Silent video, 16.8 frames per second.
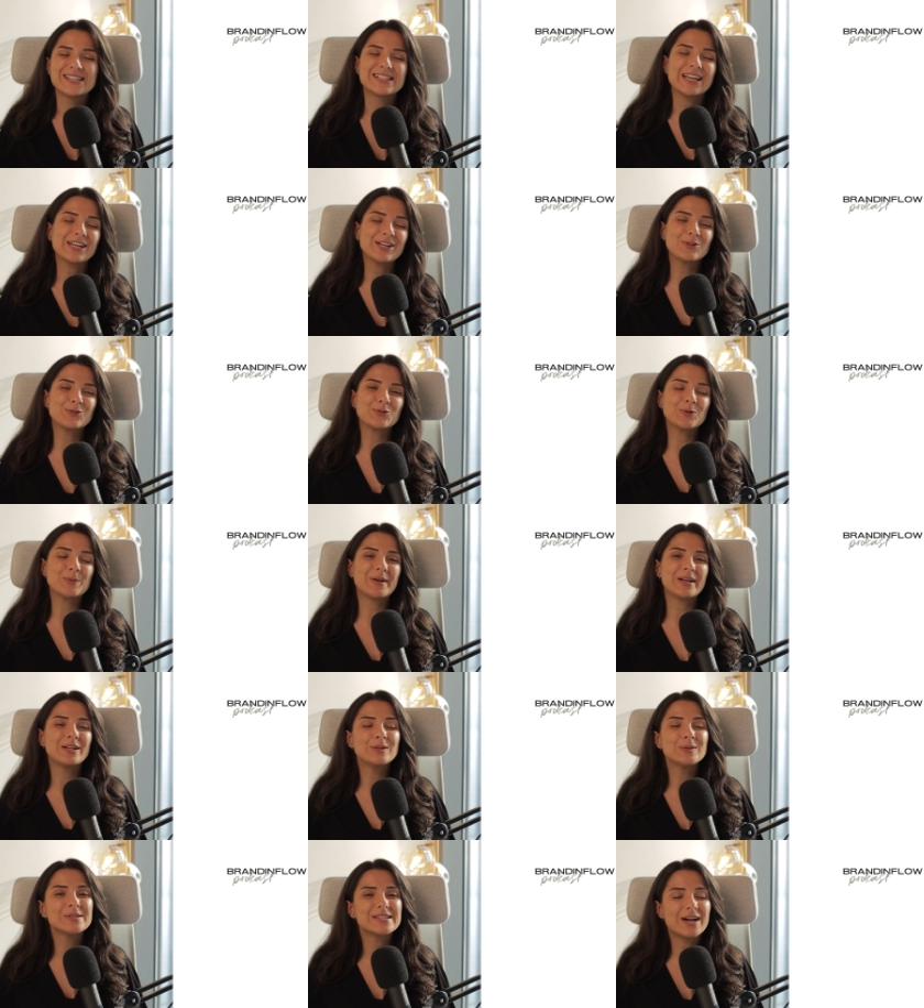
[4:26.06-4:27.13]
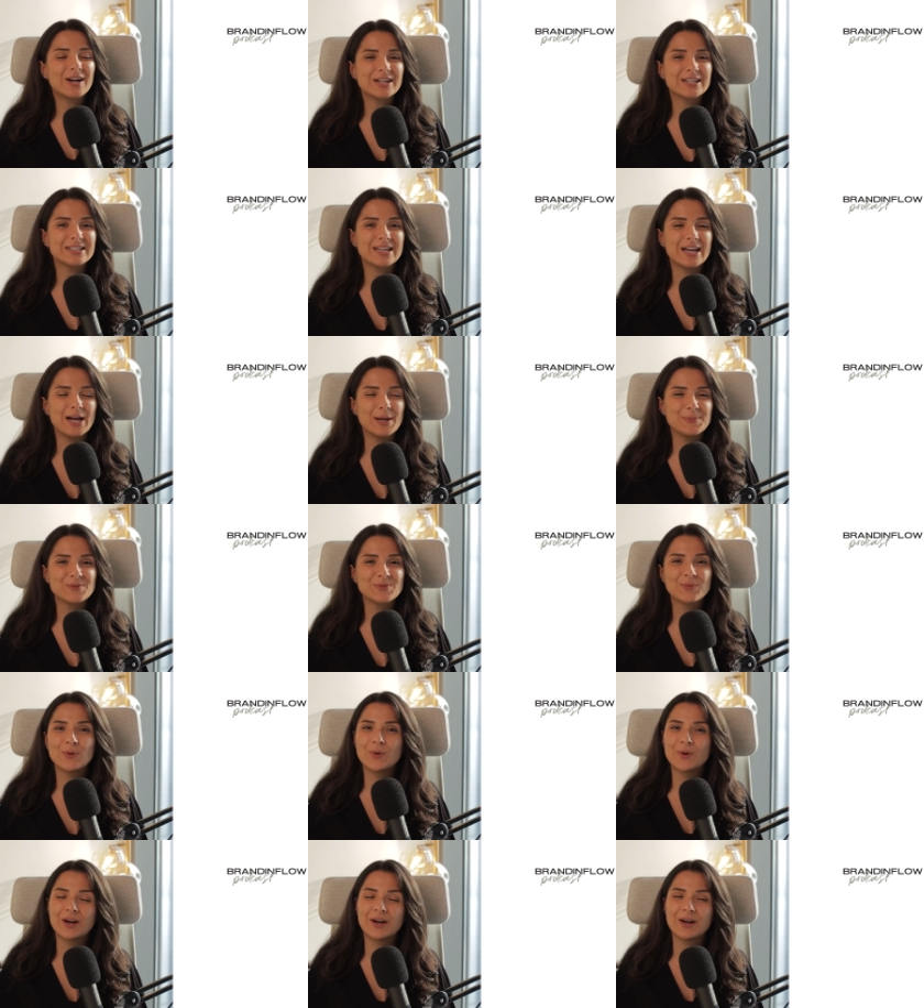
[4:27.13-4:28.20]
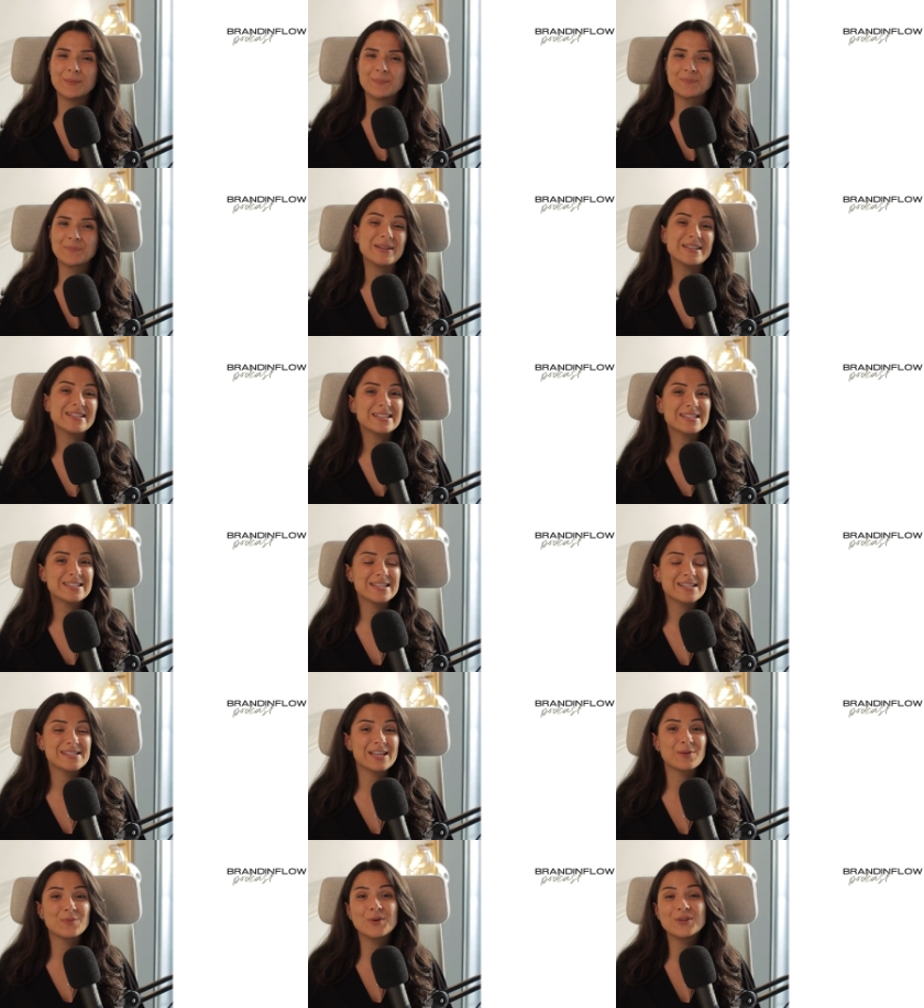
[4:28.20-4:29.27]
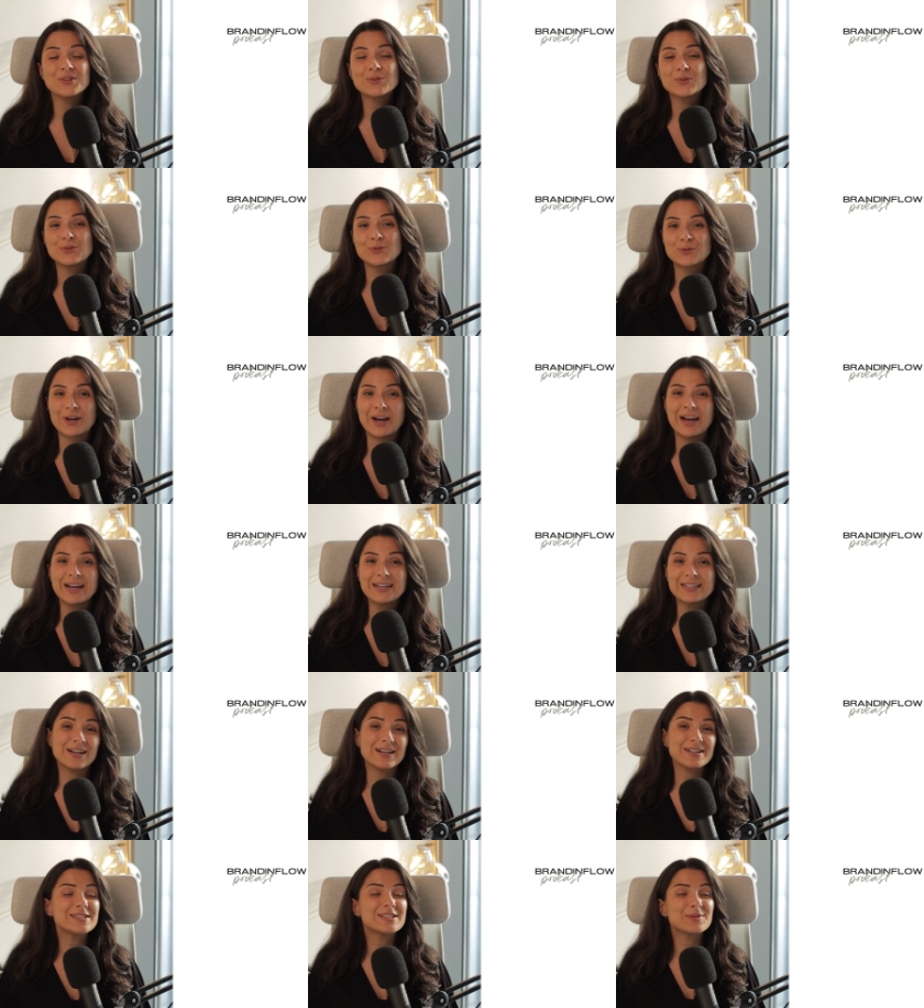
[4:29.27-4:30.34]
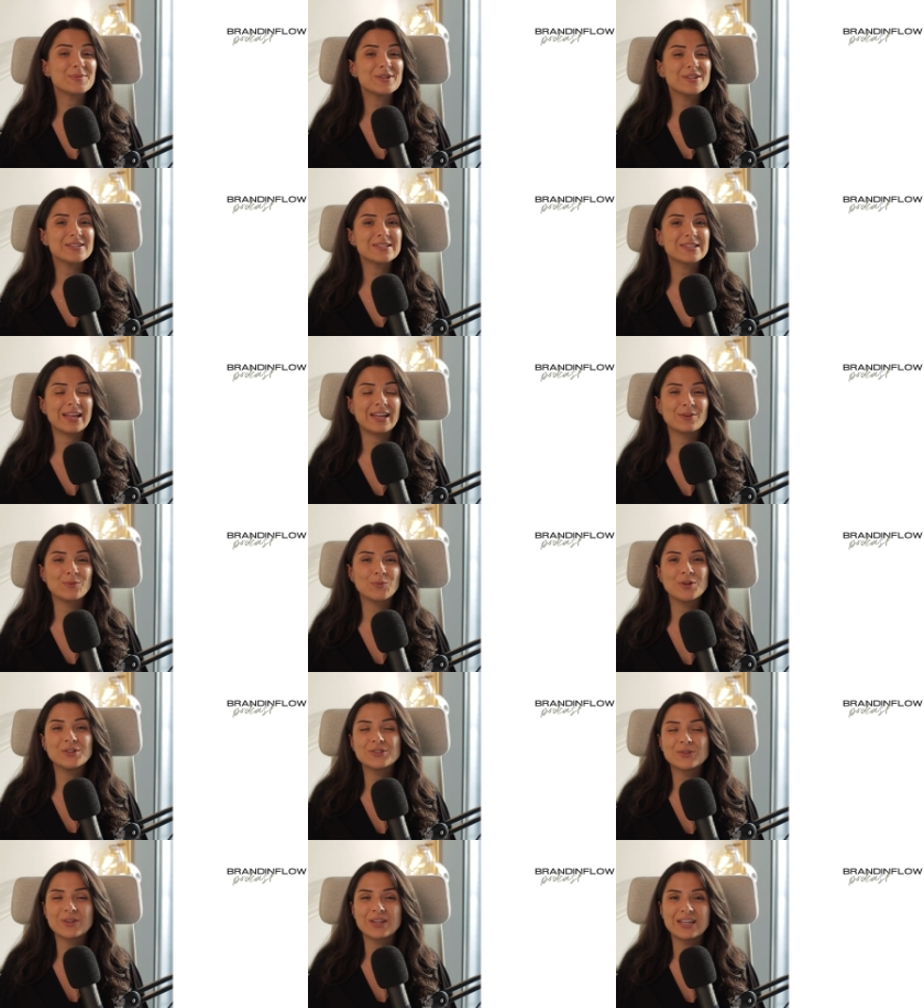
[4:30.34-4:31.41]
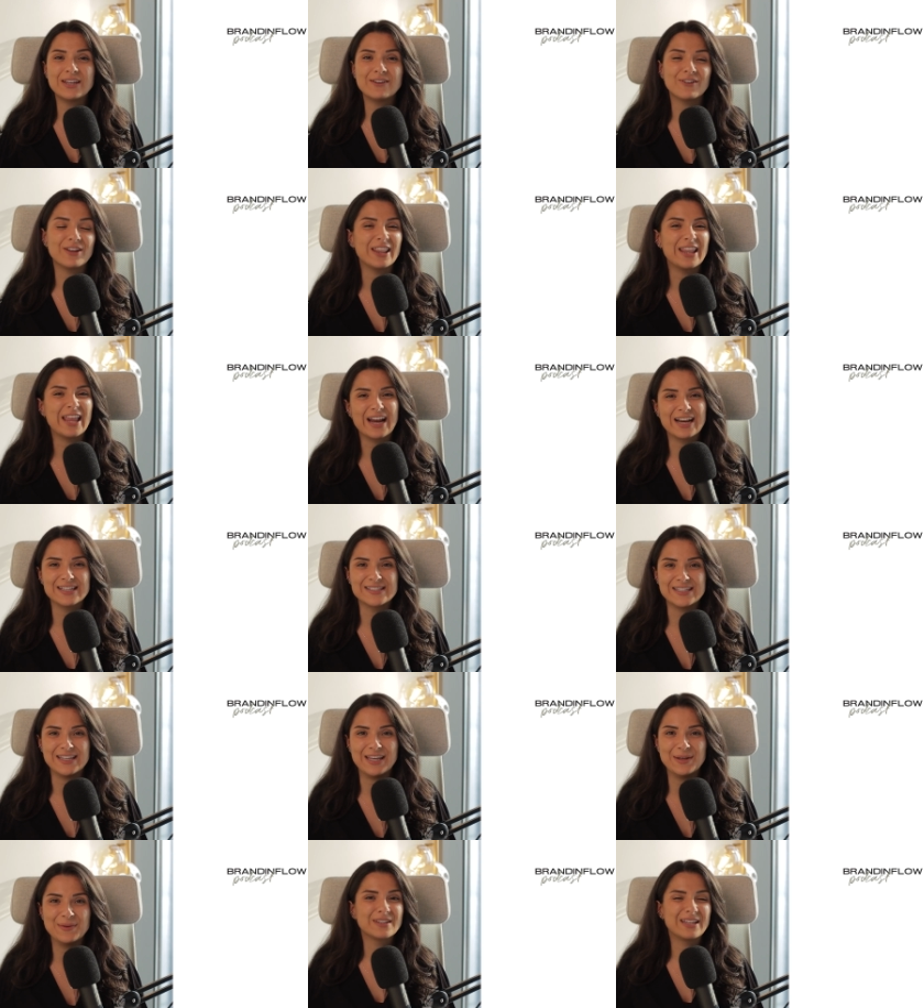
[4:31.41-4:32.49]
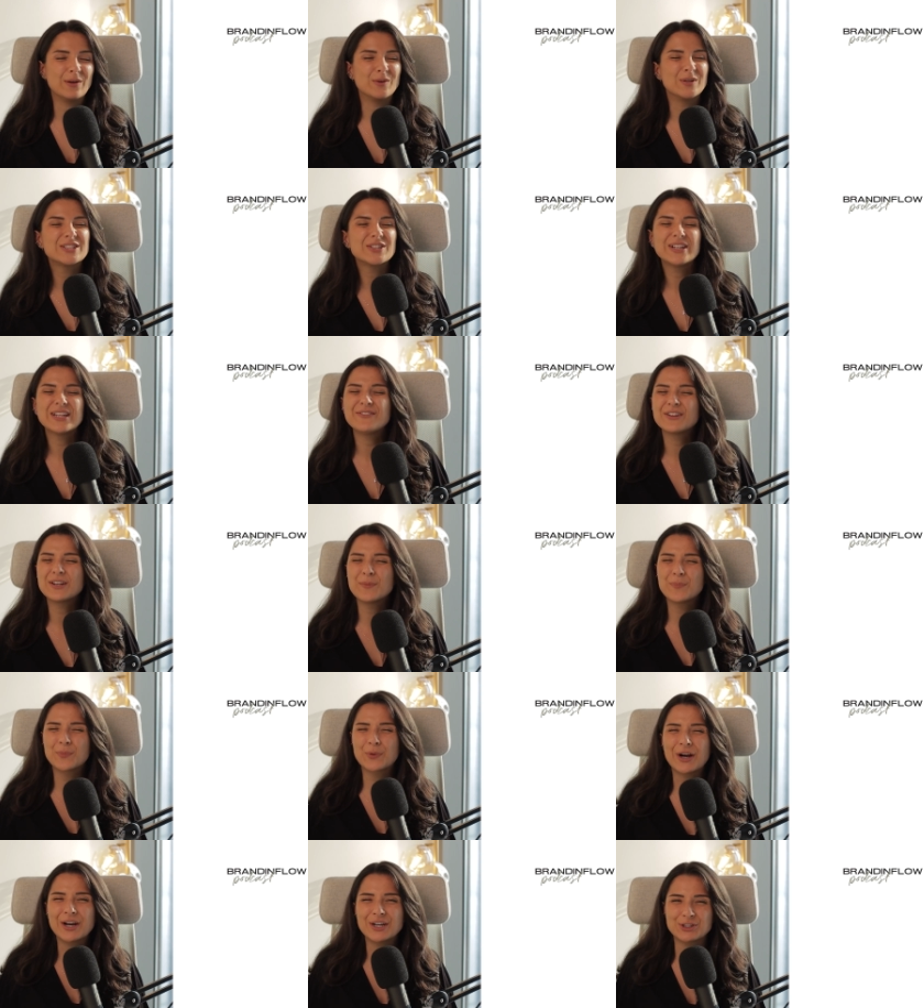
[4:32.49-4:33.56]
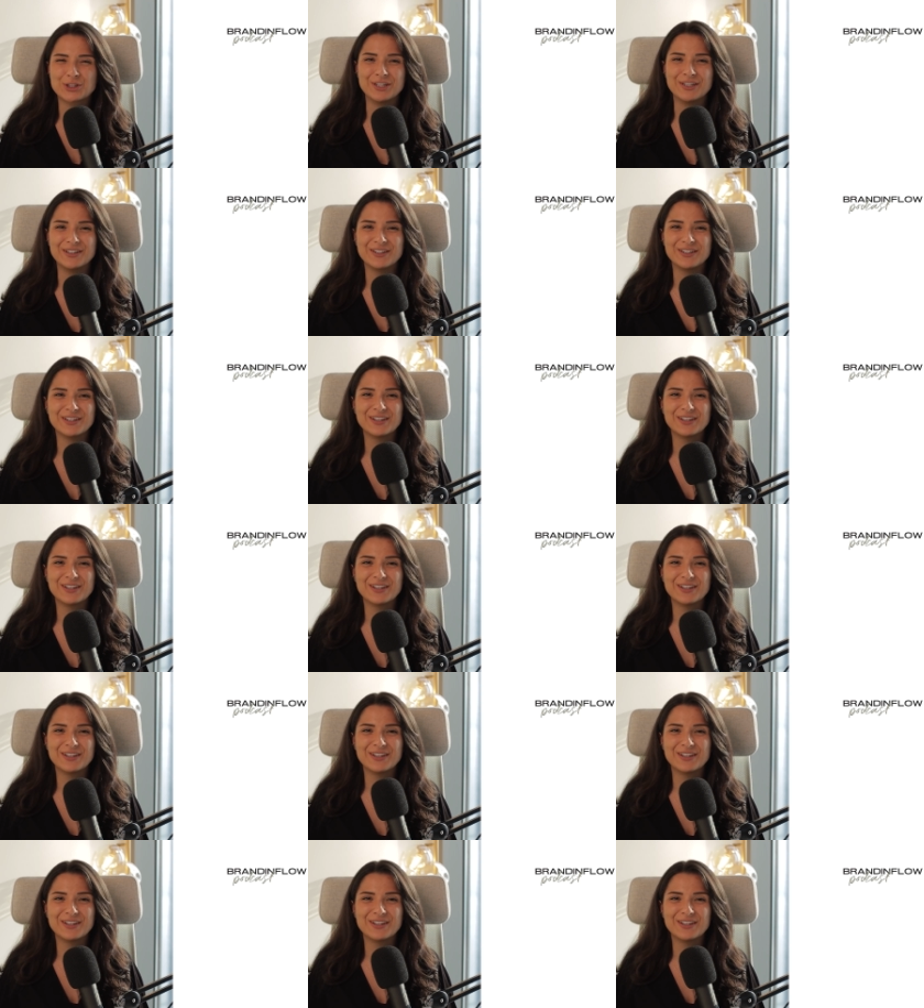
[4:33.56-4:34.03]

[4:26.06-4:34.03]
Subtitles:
The second group includes archetypes for businesses that want to attract customers that want to leave a legacy. They want to leave an impression,